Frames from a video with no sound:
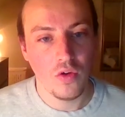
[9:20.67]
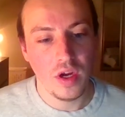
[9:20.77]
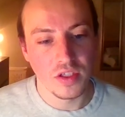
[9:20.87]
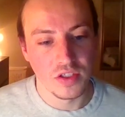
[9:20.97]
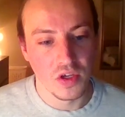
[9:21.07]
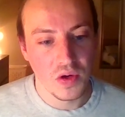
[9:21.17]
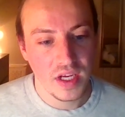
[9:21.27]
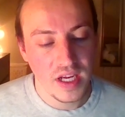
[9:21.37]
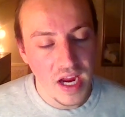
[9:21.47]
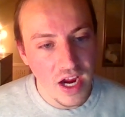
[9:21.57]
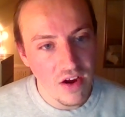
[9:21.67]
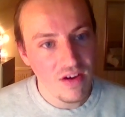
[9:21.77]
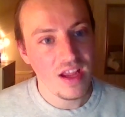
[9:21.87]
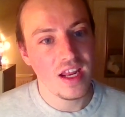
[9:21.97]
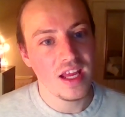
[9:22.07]
All right, so here
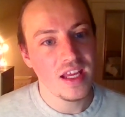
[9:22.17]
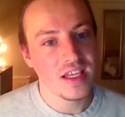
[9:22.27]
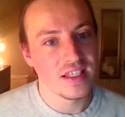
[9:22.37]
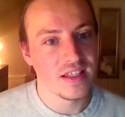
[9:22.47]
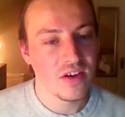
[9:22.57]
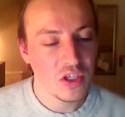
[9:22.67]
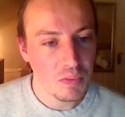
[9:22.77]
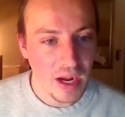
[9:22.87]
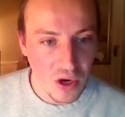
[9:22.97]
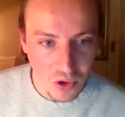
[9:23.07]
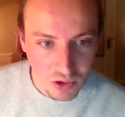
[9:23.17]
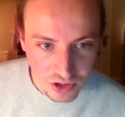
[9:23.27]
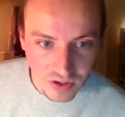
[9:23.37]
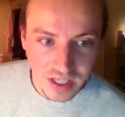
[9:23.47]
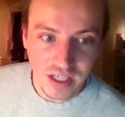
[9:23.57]
it is. There's my
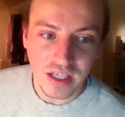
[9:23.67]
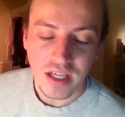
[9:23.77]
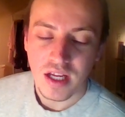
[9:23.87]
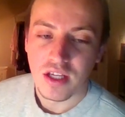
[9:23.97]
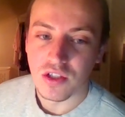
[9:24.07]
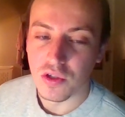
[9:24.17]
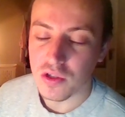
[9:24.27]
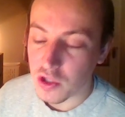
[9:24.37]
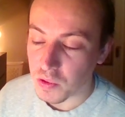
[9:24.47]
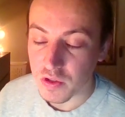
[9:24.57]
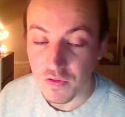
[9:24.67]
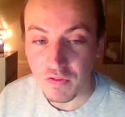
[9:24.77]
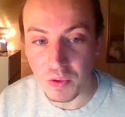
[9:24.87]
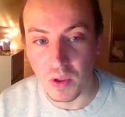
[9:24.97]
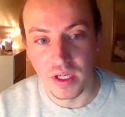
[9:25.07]
order in. So the total was
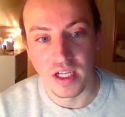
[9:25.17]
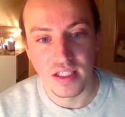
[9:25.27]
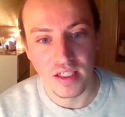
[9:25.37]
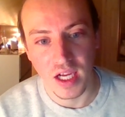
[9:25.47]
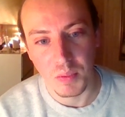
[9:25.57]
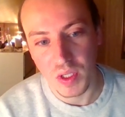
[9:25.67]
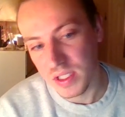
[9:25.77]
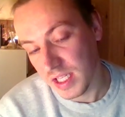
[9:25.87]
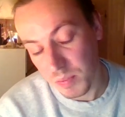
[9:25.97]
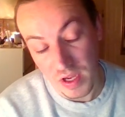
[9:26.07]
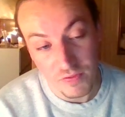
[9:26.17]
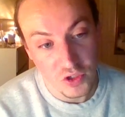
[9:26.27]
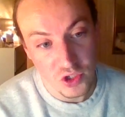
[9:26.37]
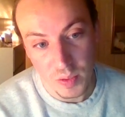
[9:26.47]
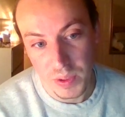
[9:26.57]
$51.99 because I had to pay for
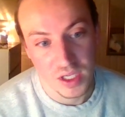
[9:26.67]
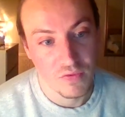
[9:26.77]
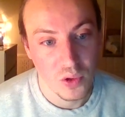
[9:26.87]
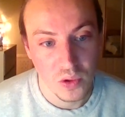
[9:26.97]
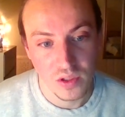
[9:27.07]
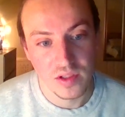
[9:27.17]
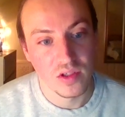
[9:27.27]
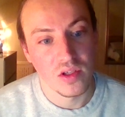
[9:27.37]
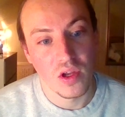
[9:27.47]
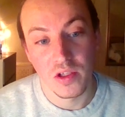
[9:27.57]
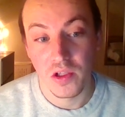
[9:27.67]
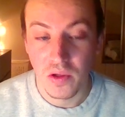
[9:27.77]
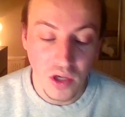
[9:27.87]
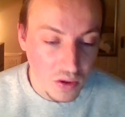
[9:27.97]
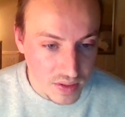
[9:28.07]
shipping. And of course, there's also,
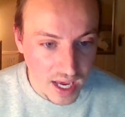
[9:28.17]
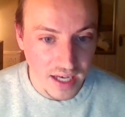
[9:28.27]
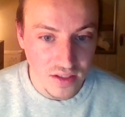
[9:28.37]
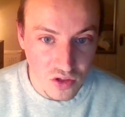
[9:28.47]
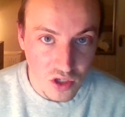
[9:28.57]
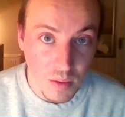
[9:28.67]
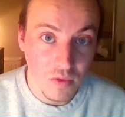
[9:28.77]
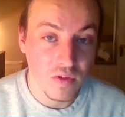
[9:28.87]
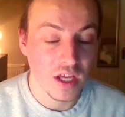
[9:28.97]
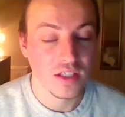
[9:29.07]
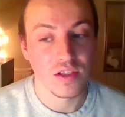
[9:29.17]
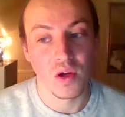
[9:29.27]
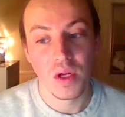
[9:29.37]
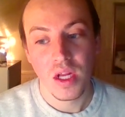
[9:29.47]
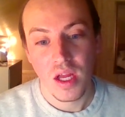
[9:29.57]
you know, tax on top of that.
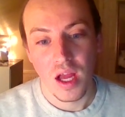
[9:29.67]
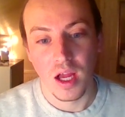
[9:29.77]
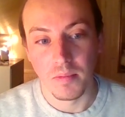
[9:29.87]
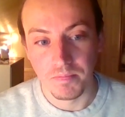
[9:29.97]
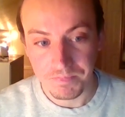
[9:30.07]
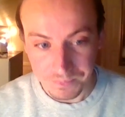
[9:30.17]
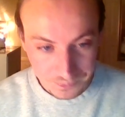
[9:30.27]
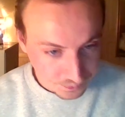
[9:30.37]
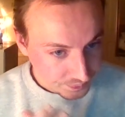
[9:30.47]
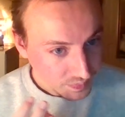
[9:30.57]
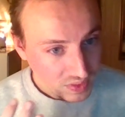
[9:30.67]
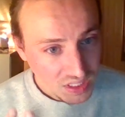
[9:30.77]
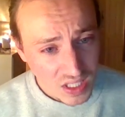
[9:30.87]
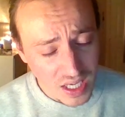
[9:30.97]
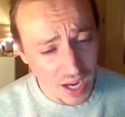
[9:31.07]
So
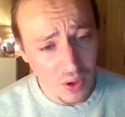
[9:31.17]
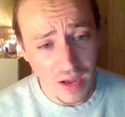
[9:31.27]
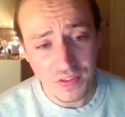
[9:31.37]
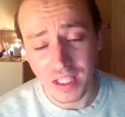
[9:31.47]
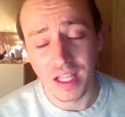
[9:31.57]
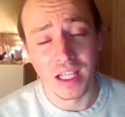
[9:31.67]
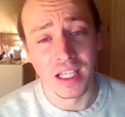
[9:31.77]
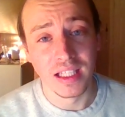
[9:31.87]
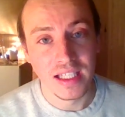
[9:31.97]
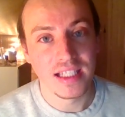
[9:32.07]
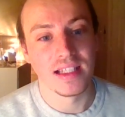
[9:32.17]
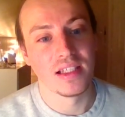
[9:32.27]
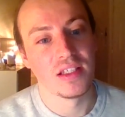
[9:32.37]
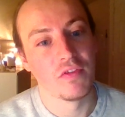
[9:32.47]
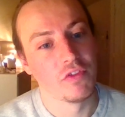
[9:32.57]
I will have to at least
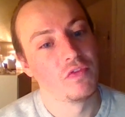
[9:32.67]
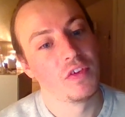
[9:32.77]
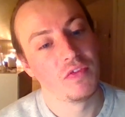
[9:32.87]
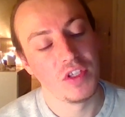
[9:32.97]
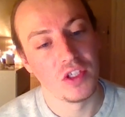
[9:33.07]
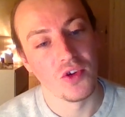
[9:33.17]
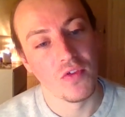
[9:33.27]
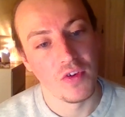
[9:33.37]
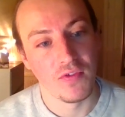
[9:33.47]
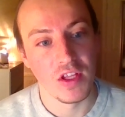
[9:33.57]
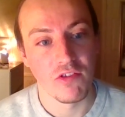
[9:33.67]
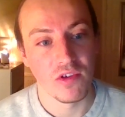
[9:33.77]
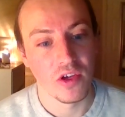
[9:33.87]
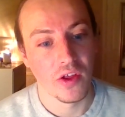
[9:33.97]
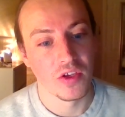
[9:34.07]
list it for $52 or
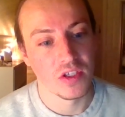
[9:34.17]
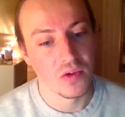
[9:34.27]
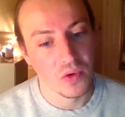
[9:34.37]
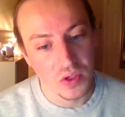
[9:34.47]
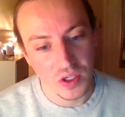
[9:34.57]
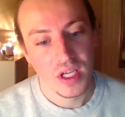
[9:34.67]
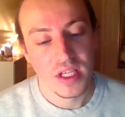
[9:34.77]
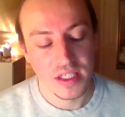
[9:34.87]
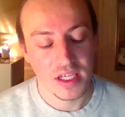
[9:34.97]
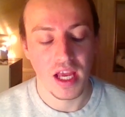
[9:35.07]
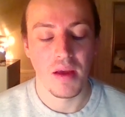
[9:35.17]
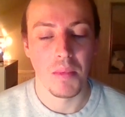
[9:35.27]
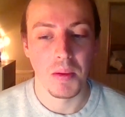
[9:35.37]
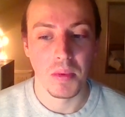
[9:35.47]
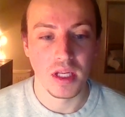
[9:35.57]
$53 in order to get
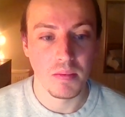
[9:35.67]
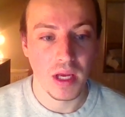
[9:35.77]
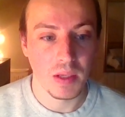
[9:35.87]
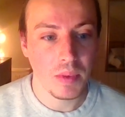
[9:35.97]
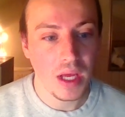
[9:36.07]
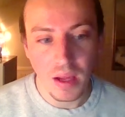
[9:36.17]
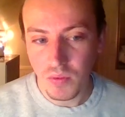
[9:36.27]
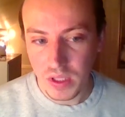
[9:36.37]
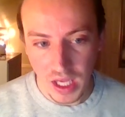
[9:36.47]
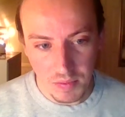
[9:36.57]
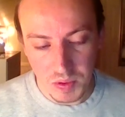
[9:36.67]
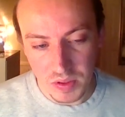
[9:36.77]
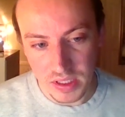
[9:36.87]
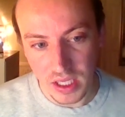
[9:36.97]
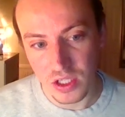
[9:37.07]
my money back. But I'm really happy
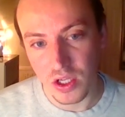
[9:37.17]
with that.